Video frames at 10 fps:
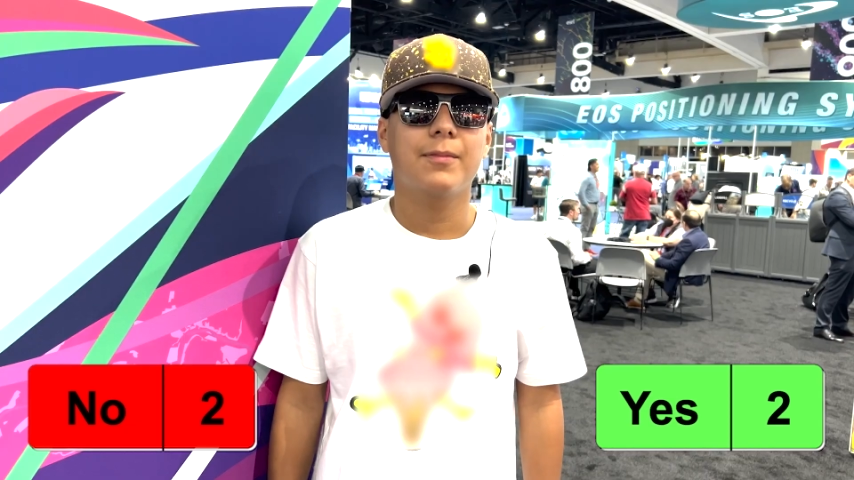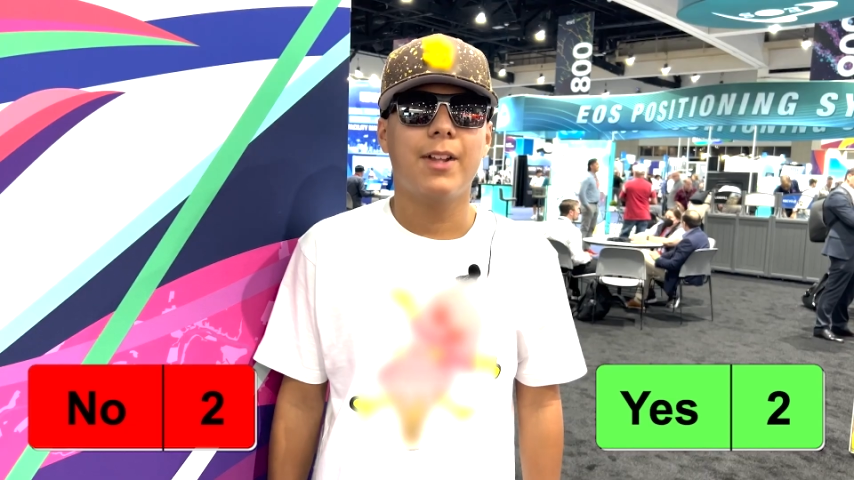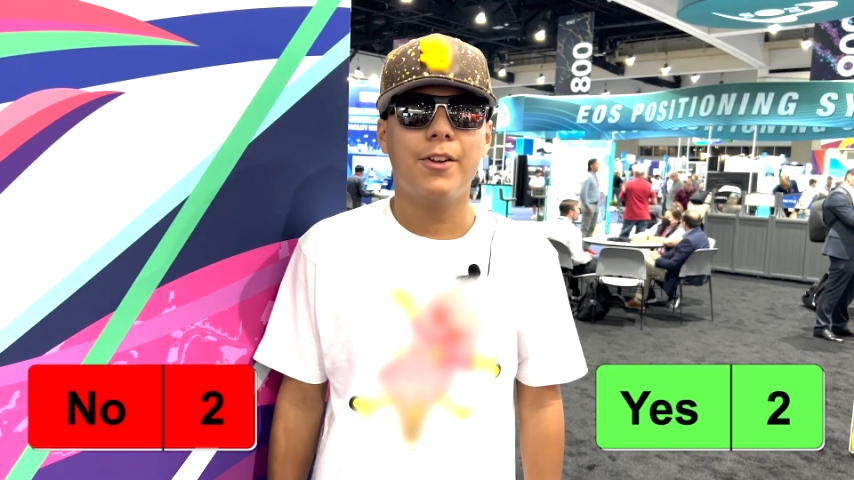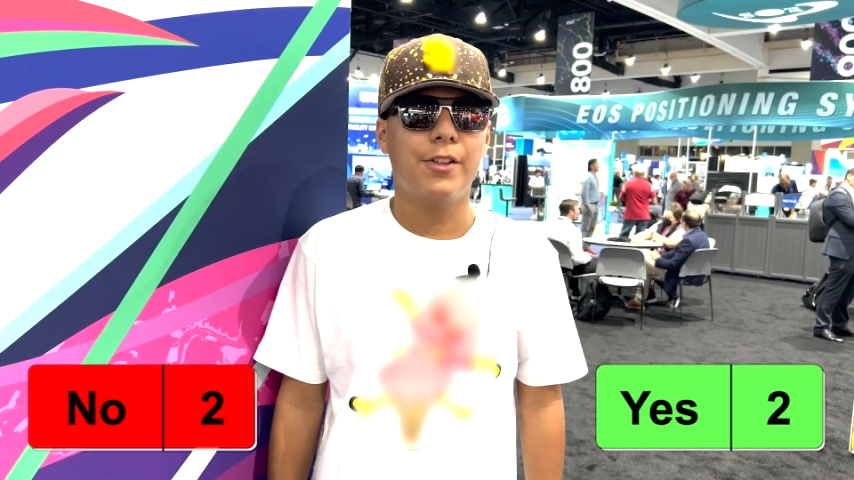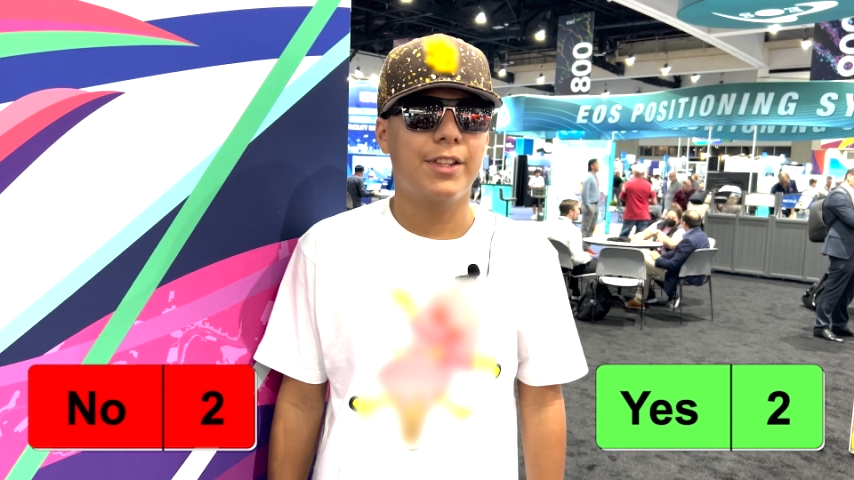
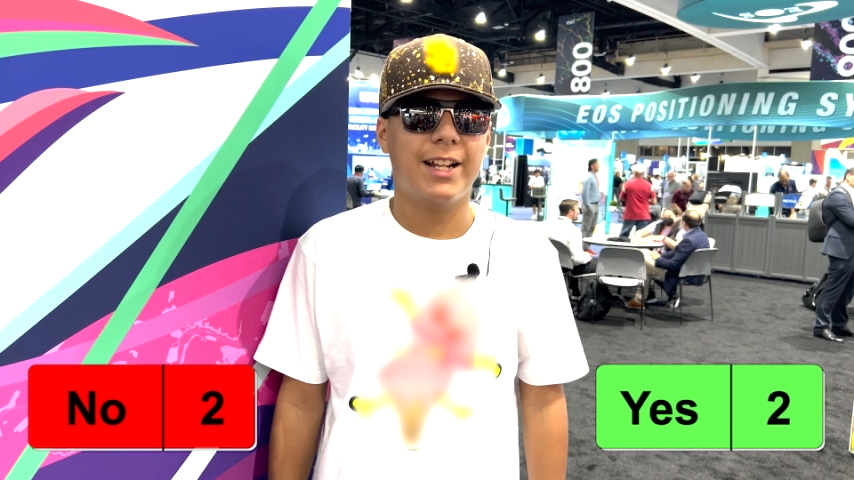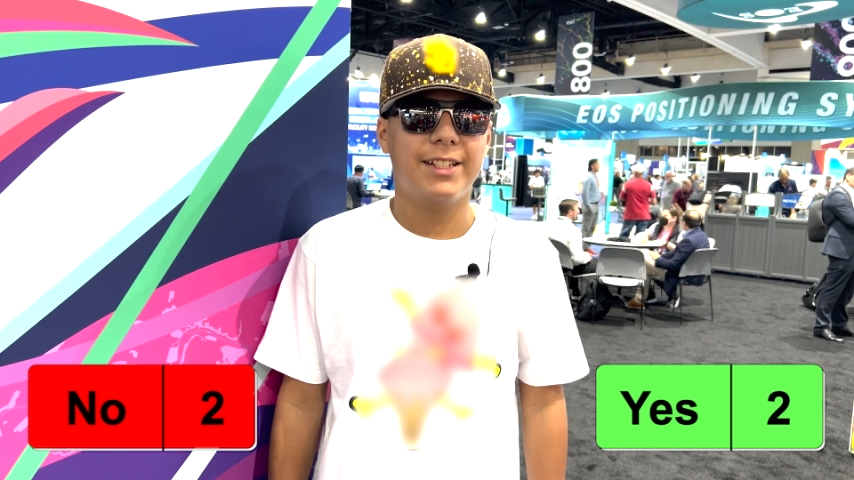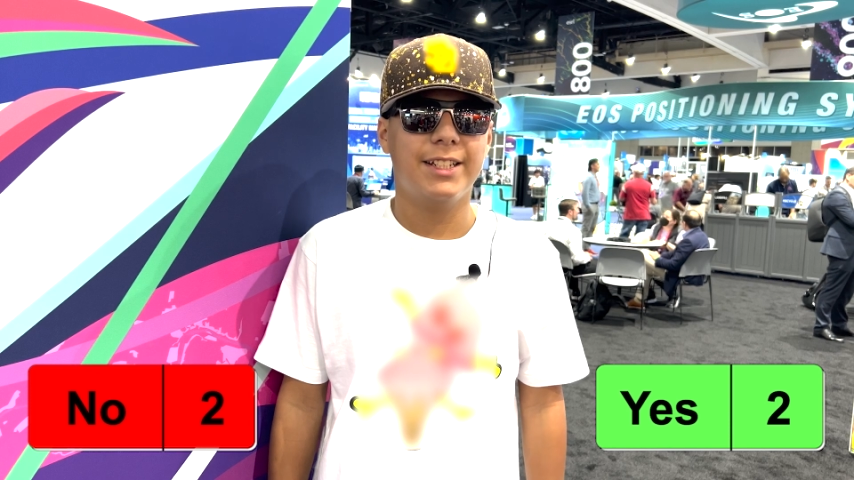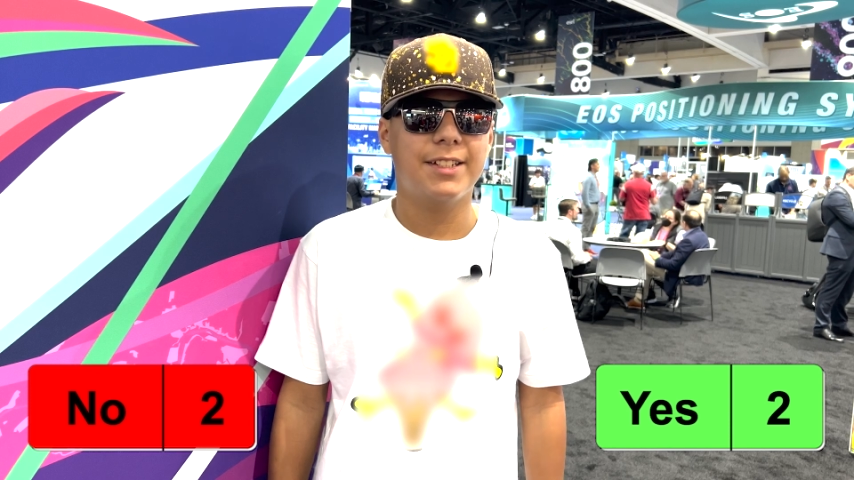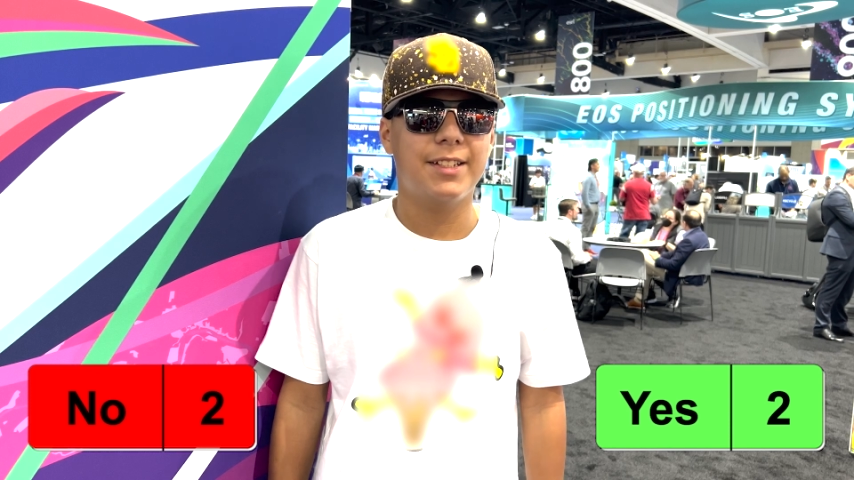Oh no, the
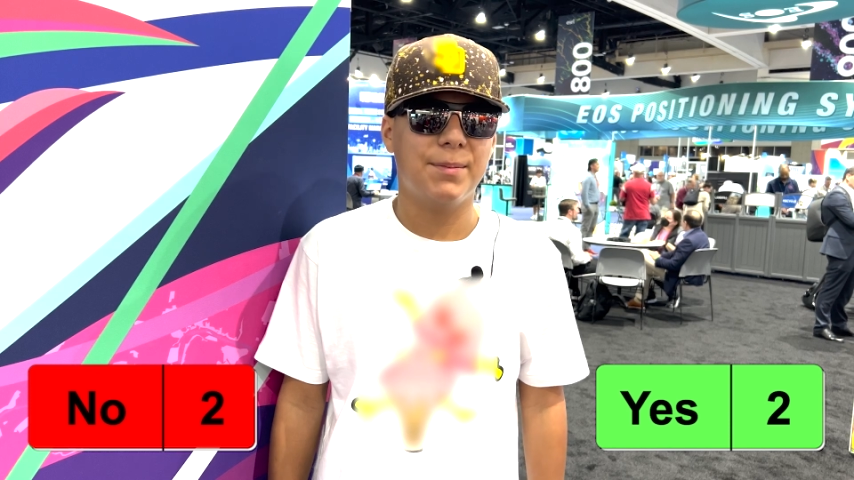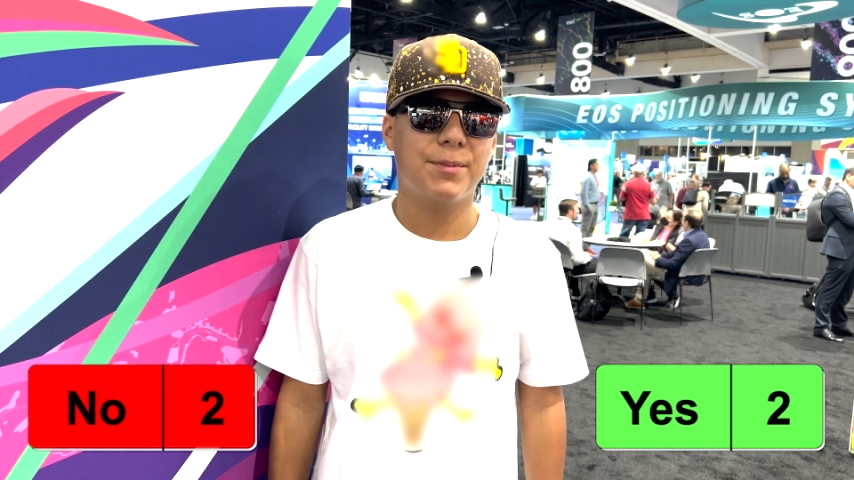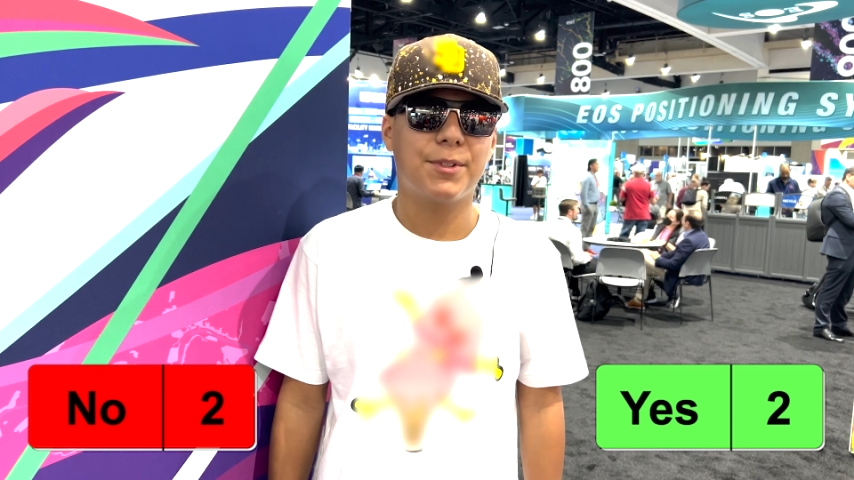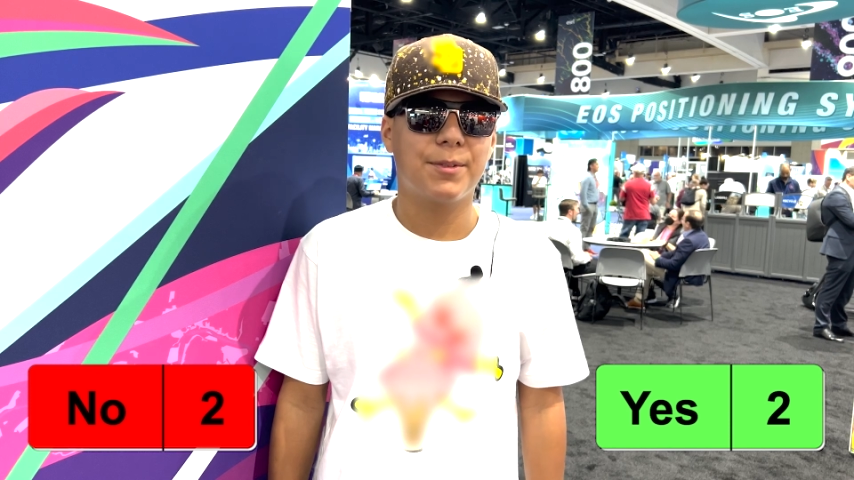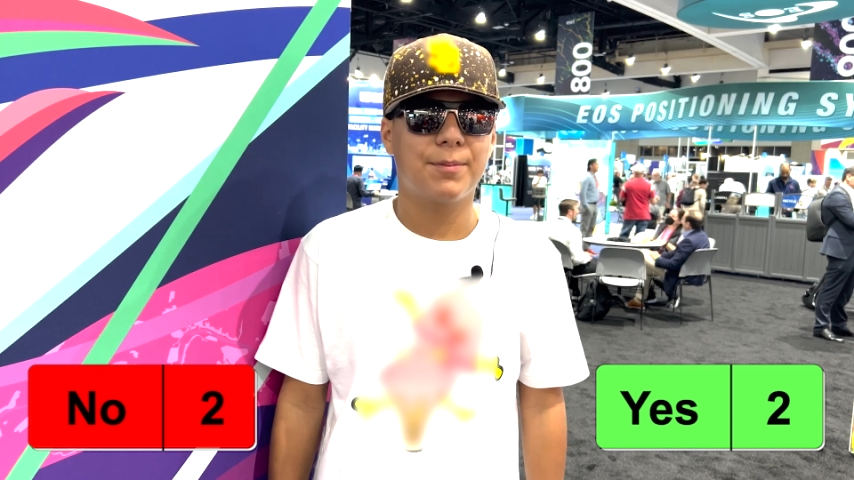idea
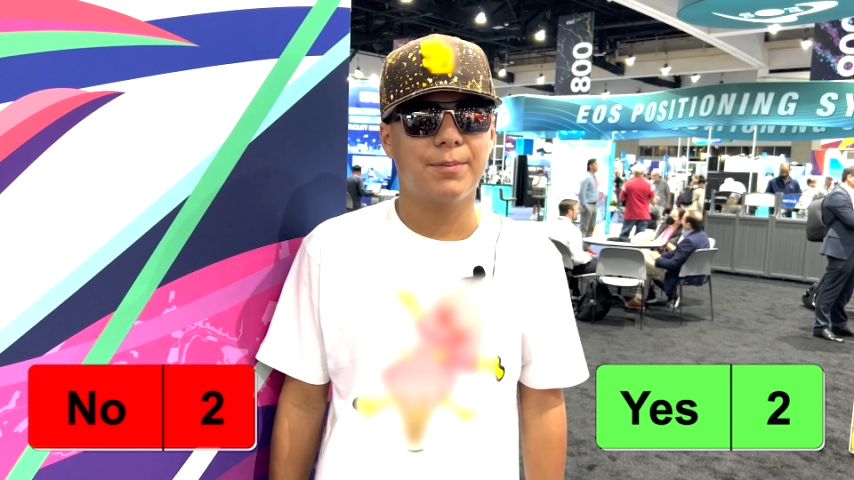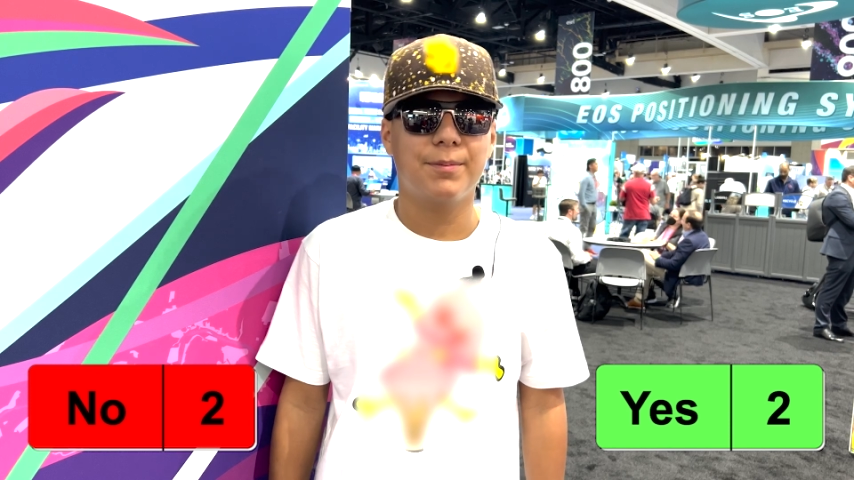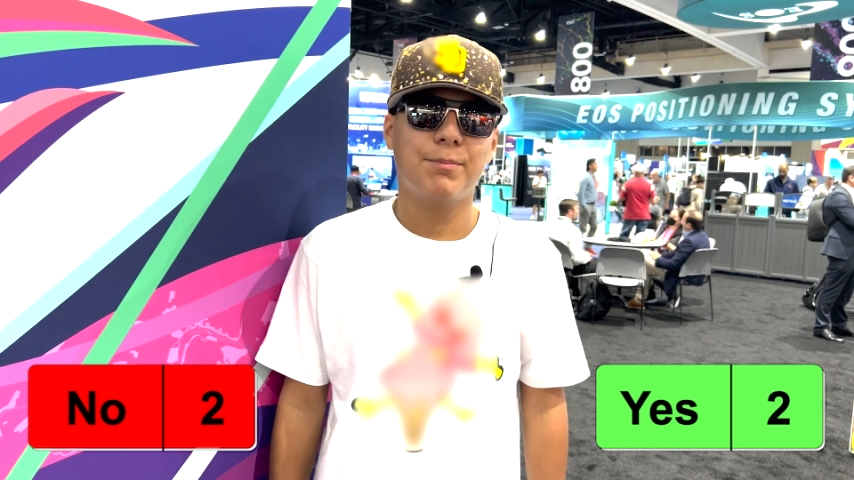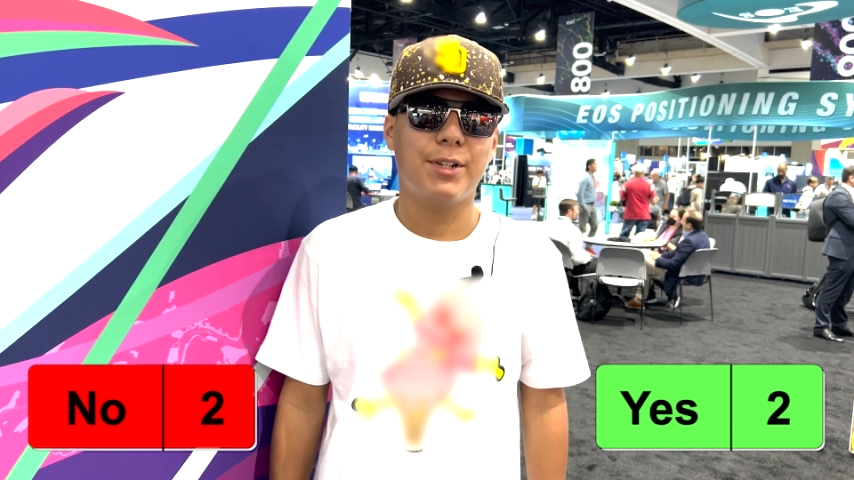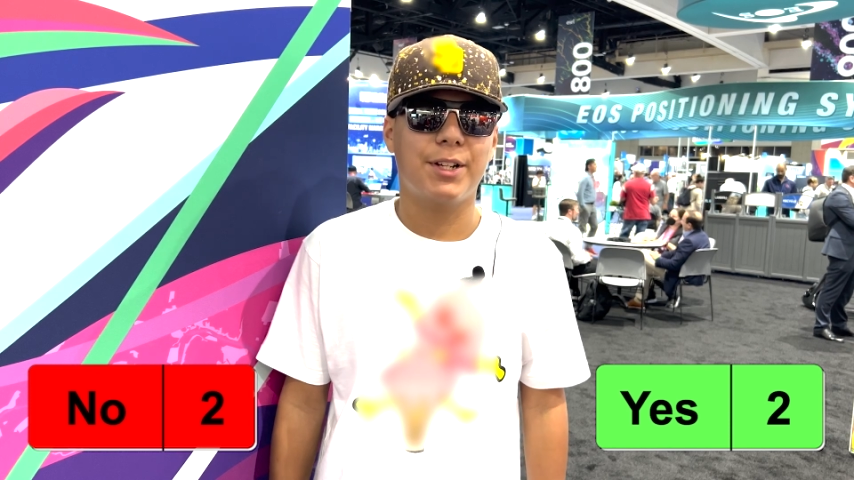seems
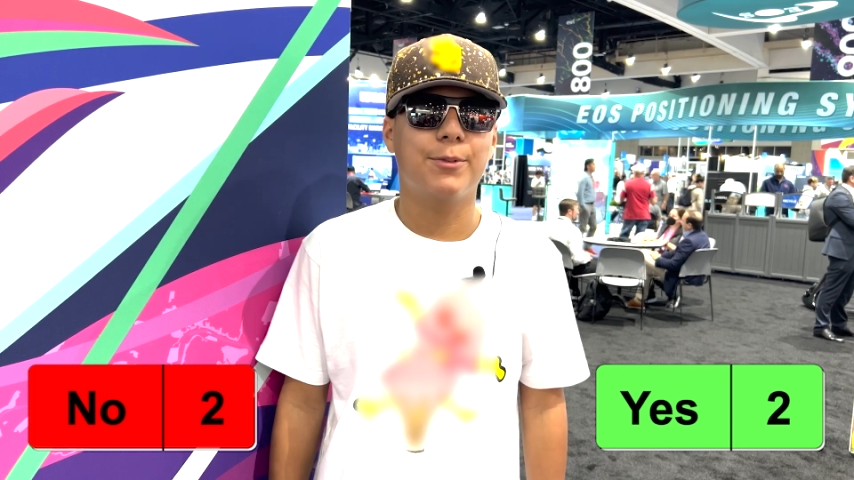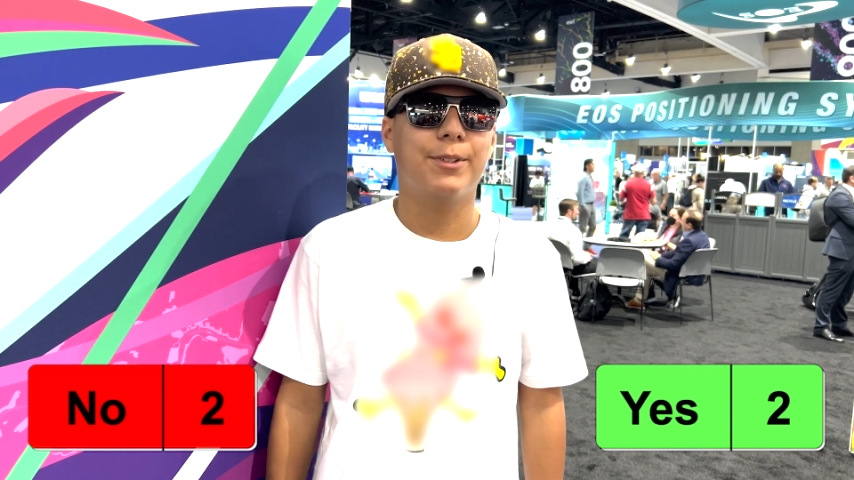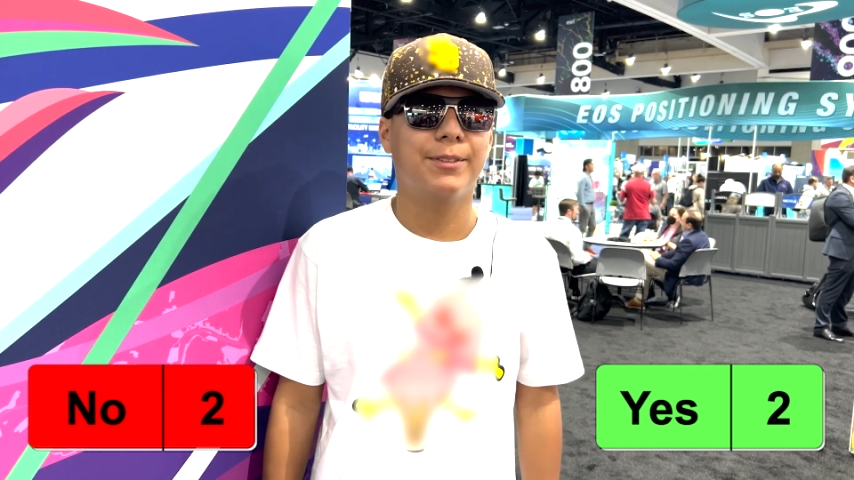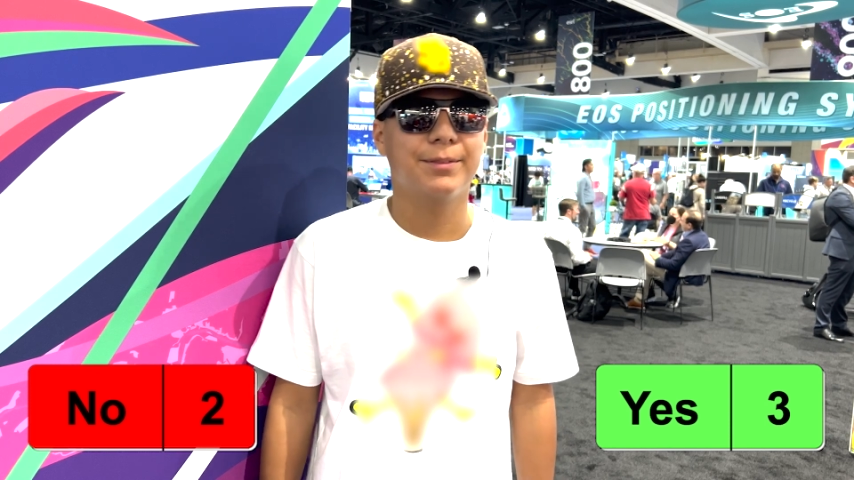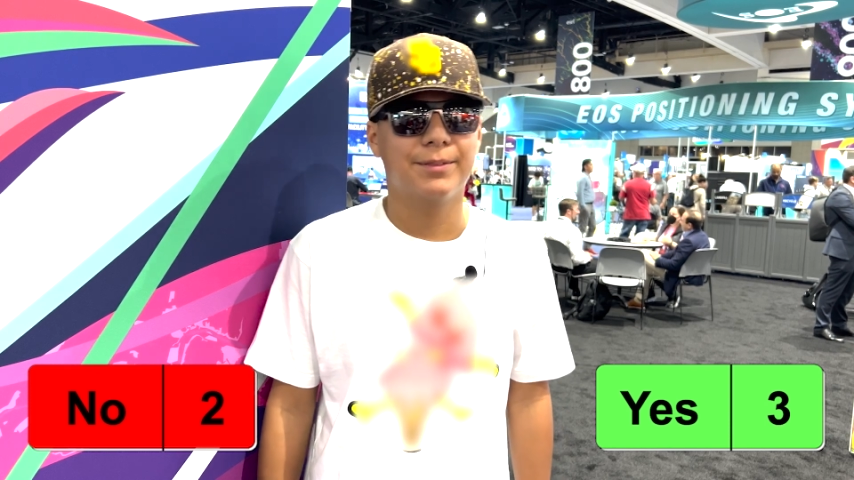pretty cool.